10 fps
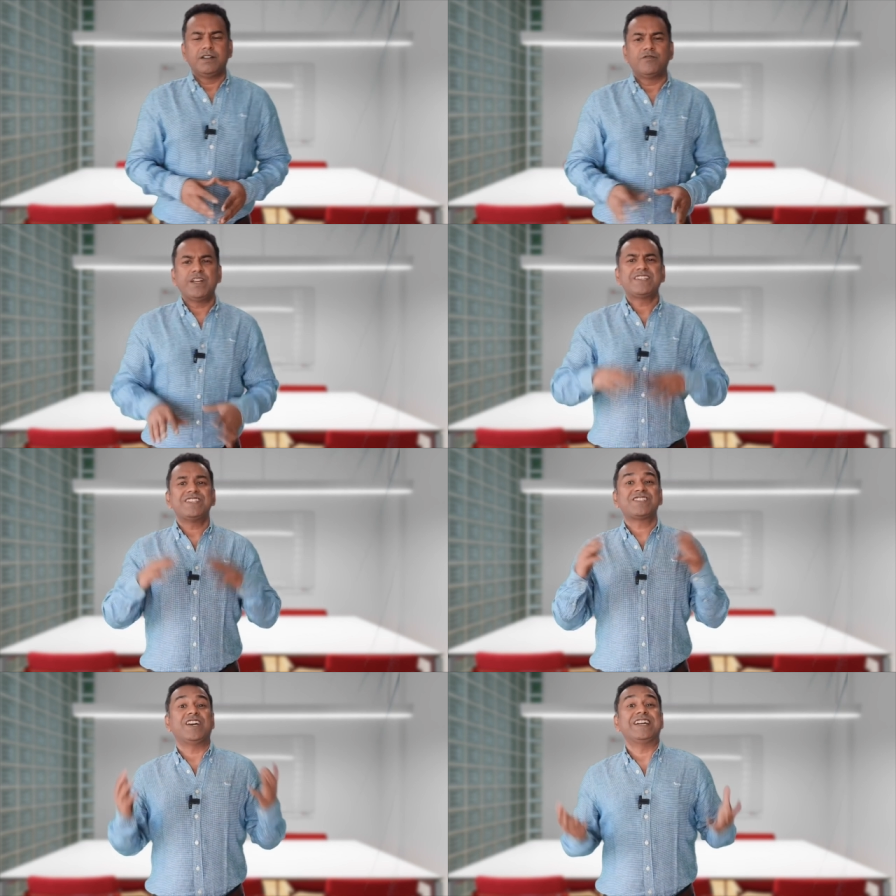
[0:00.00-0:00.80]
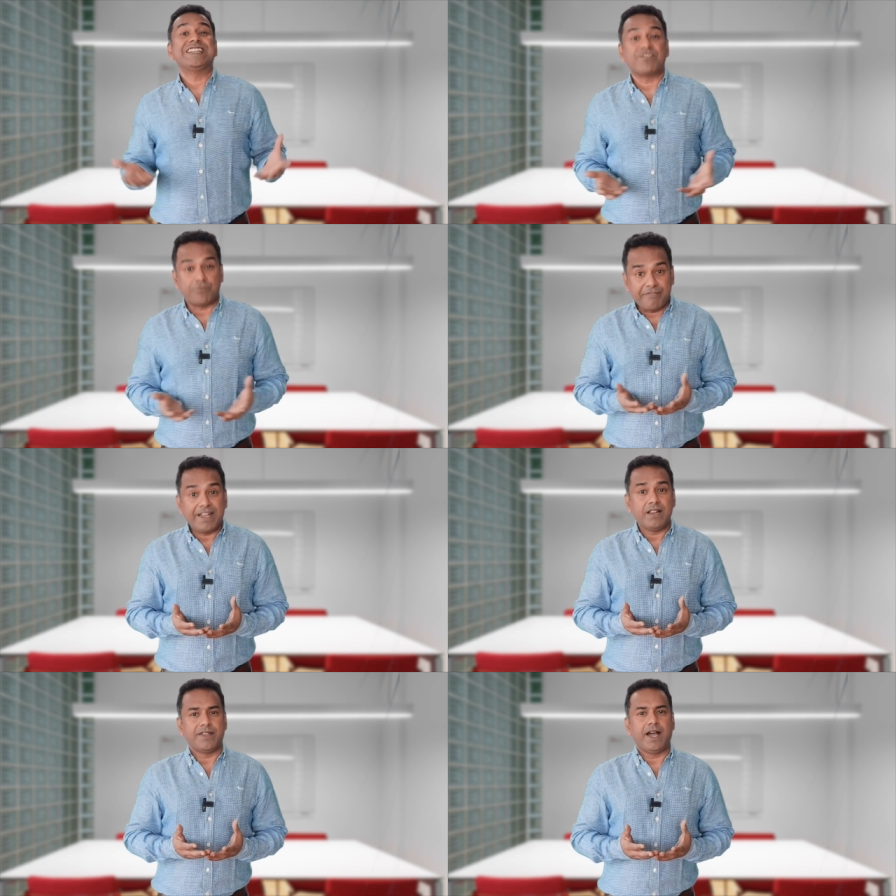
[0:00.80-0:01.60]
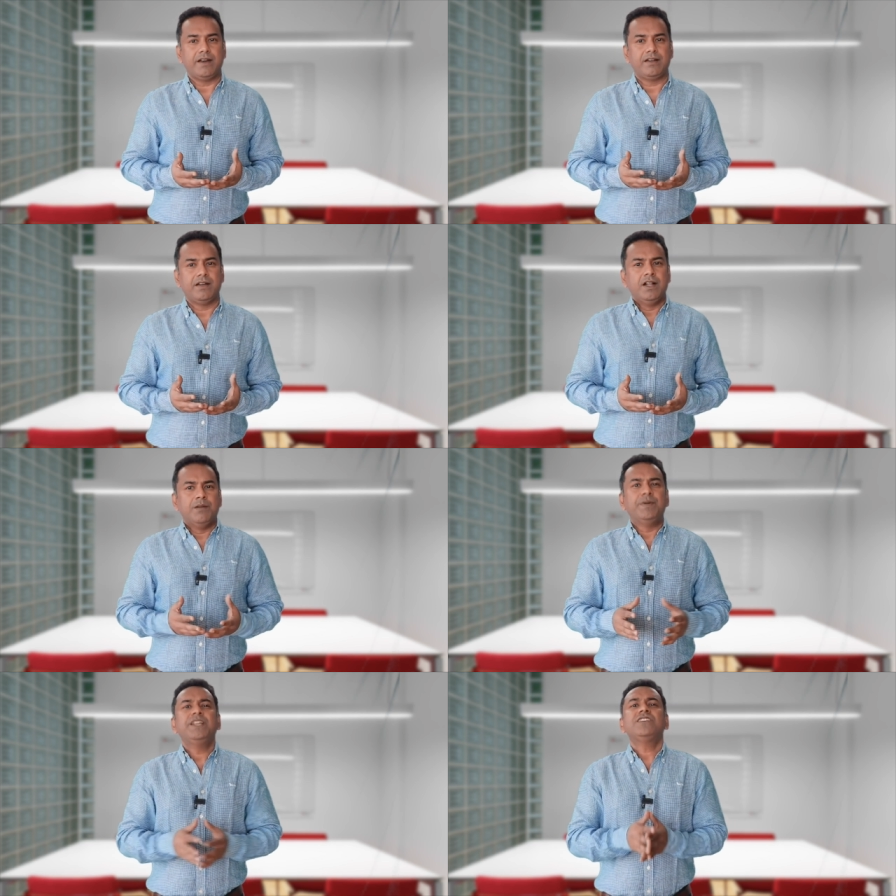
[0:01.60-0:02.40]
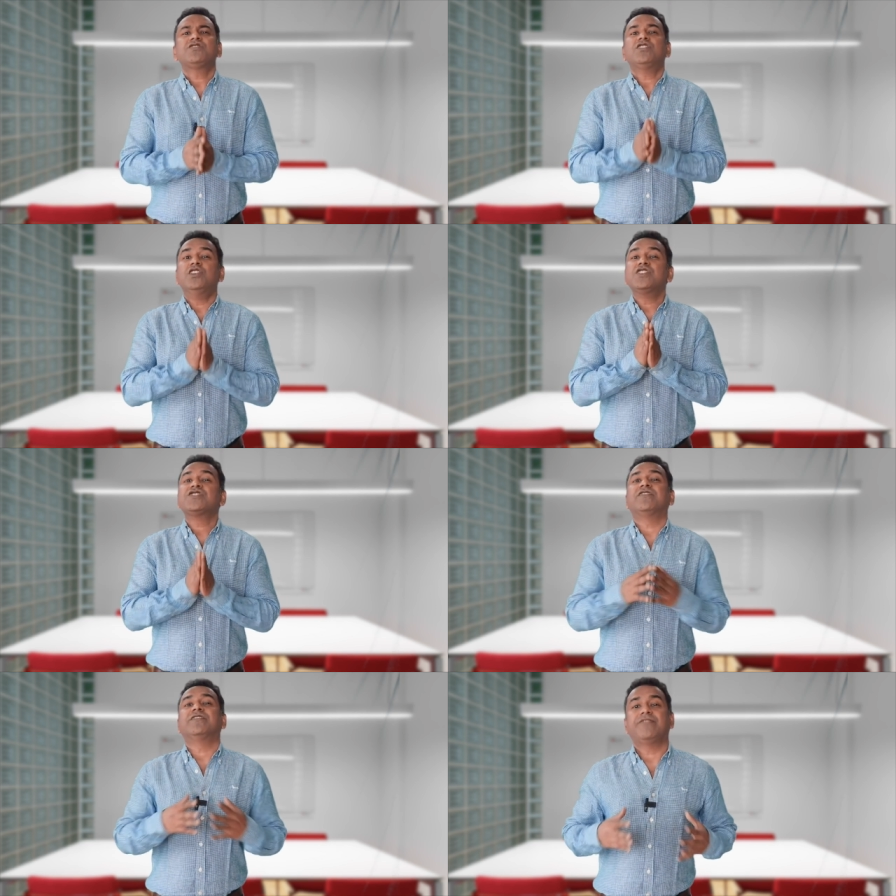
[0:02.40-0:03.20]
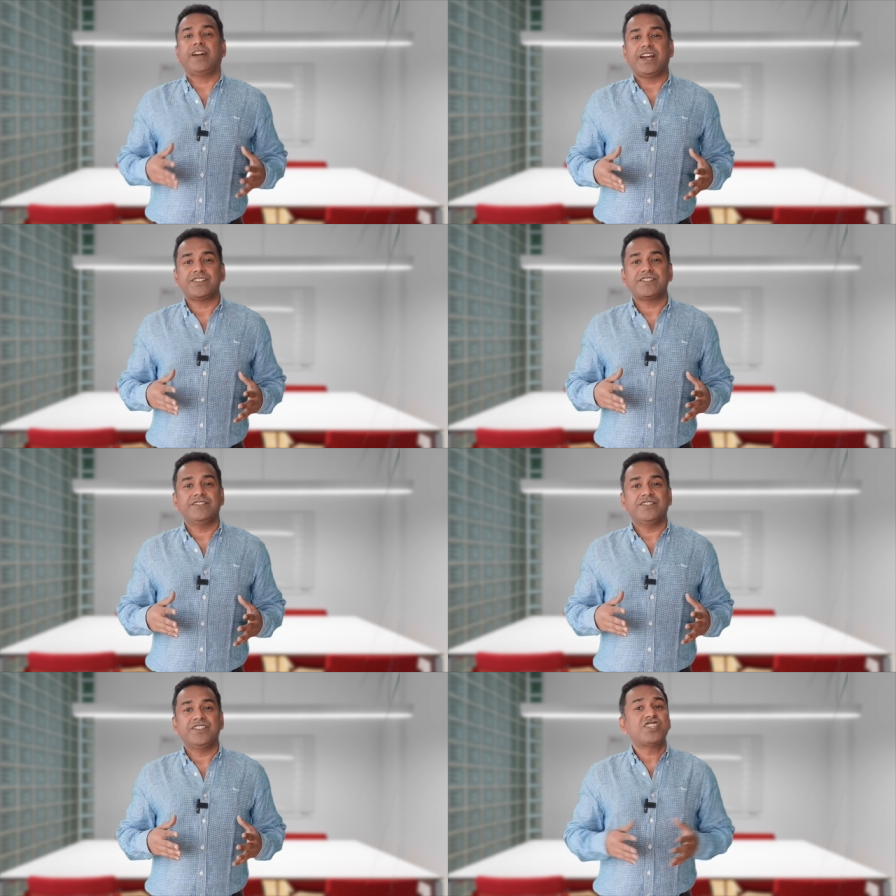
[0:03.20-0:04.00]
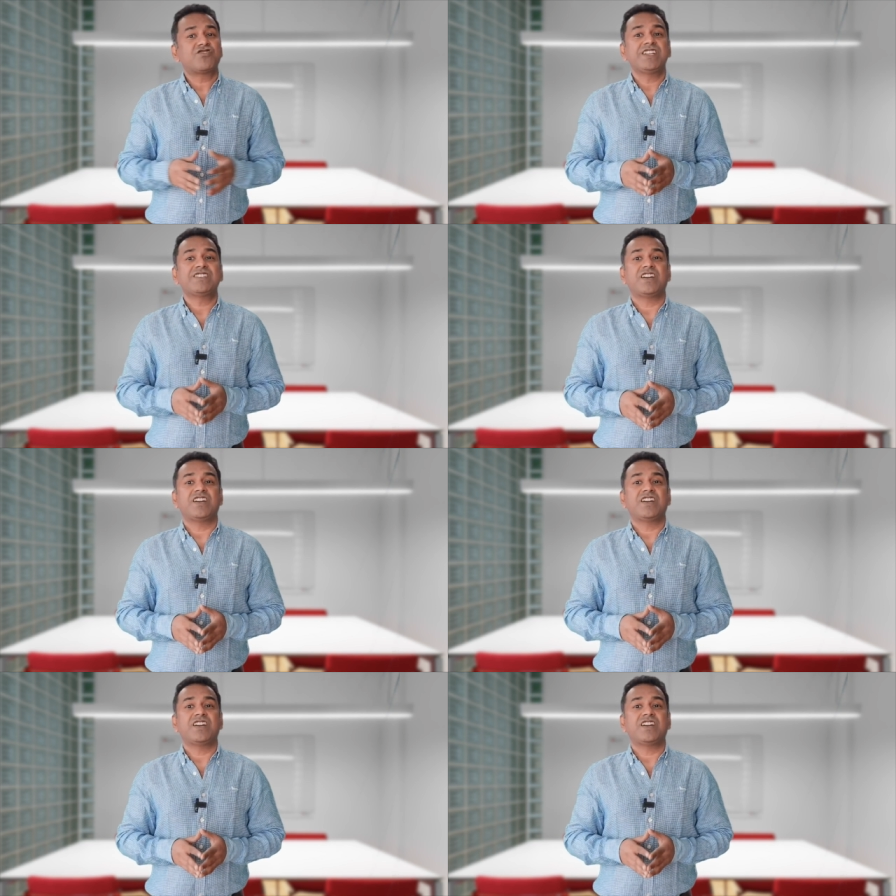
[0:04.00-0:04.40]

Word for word: Recent studies reveal that uh, beneath the Earth's surface, these trees